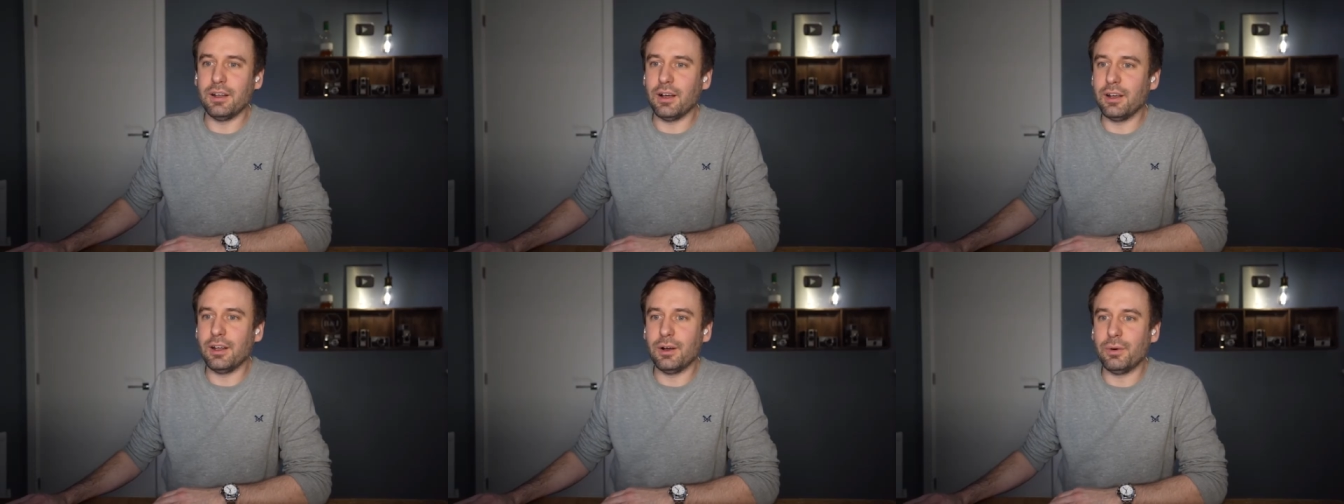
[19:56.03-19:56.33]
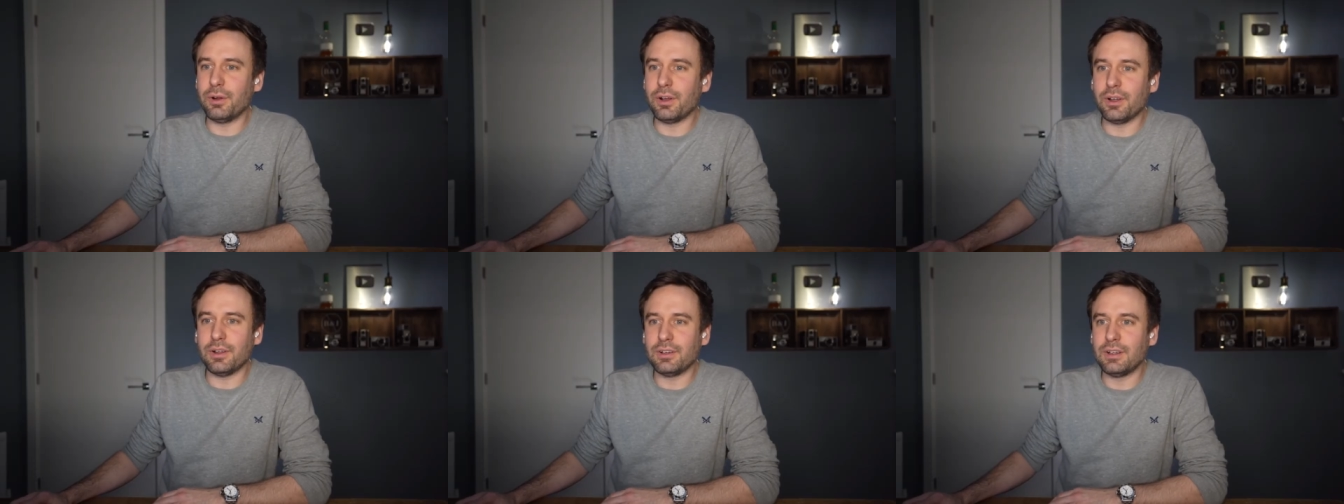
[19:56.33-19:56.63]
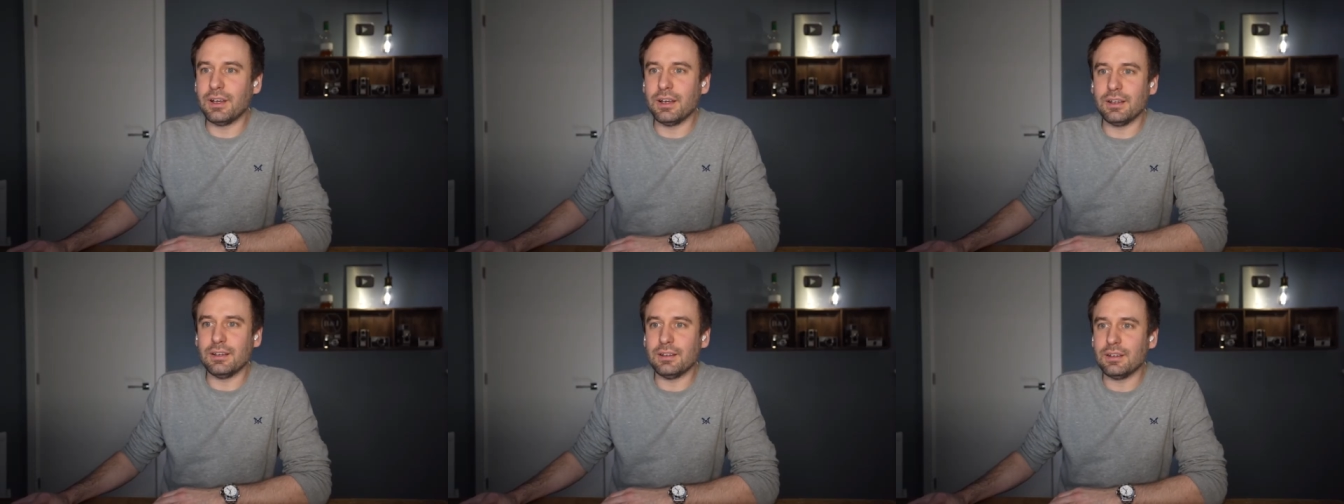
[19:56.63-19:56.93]
I, I know what I'd
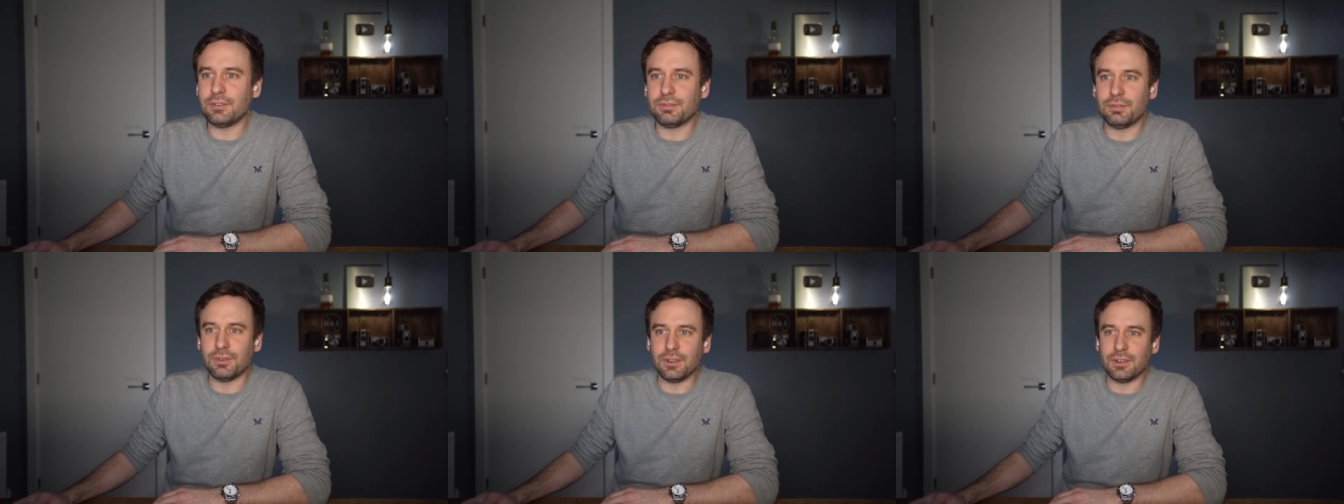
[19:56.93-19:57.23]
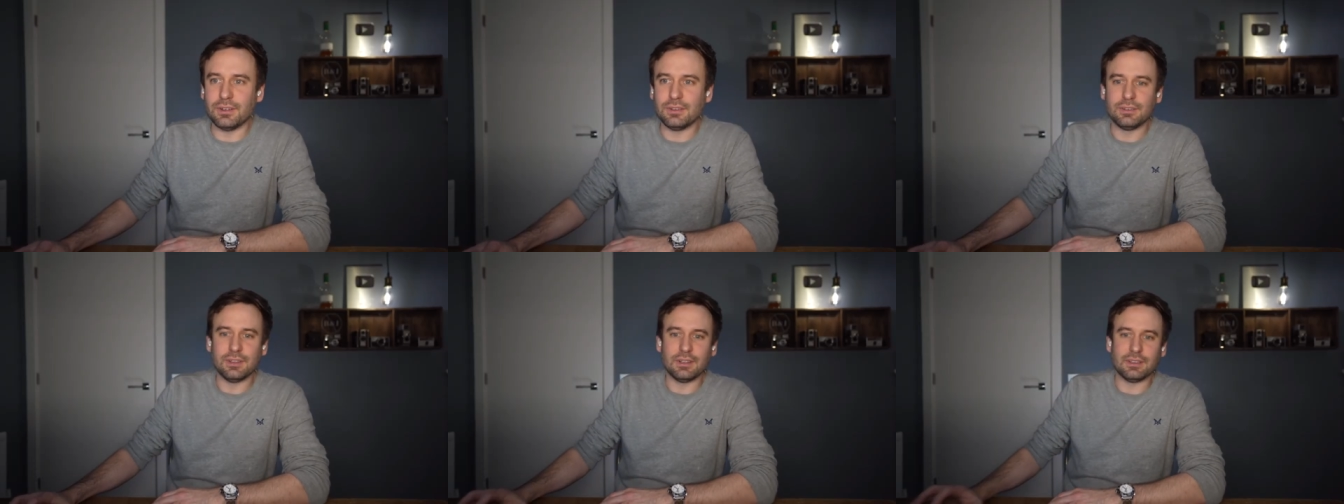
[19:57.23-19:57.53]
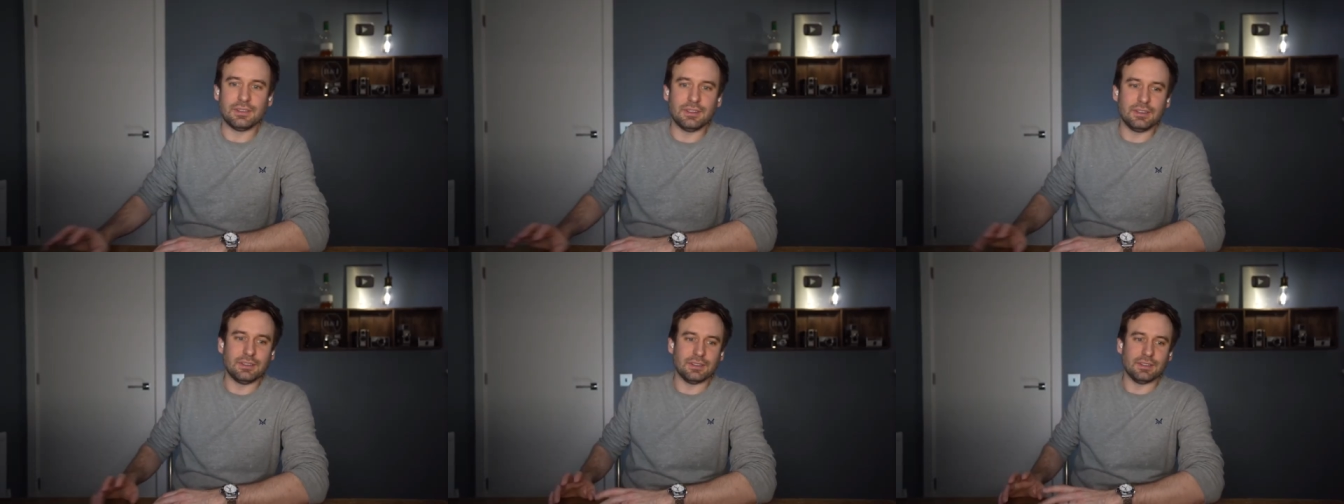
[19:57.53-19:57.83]
get. That's fine.
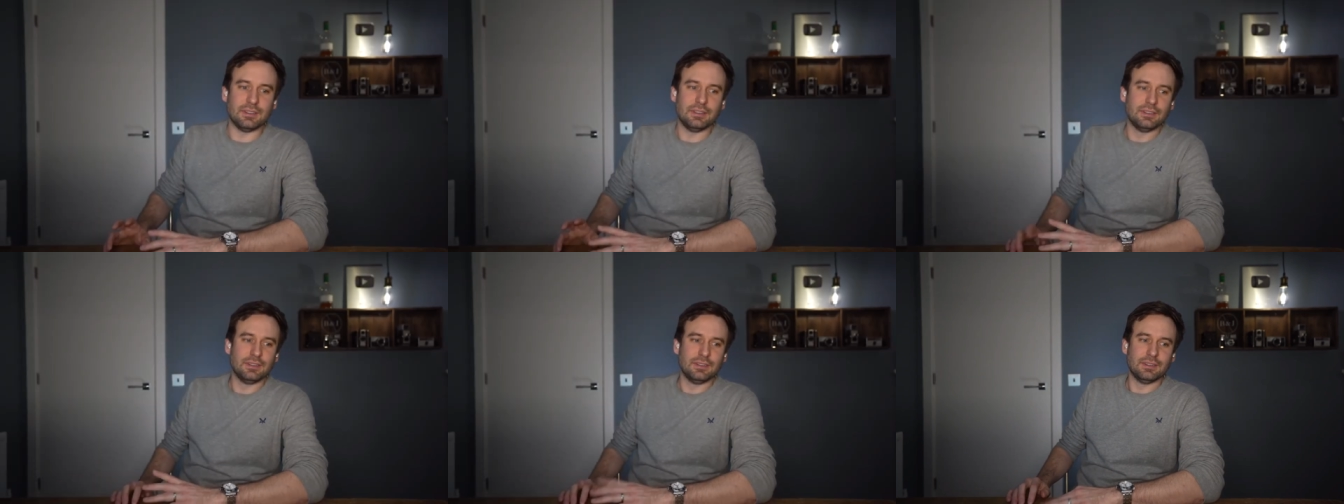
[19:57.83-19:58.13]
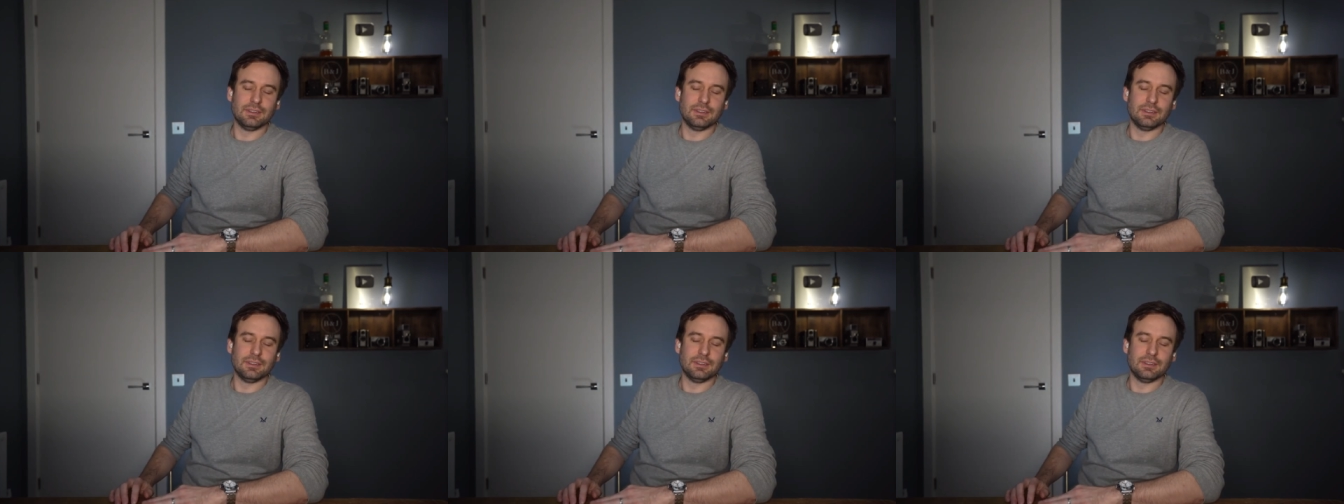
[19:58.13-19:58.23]
That's easy.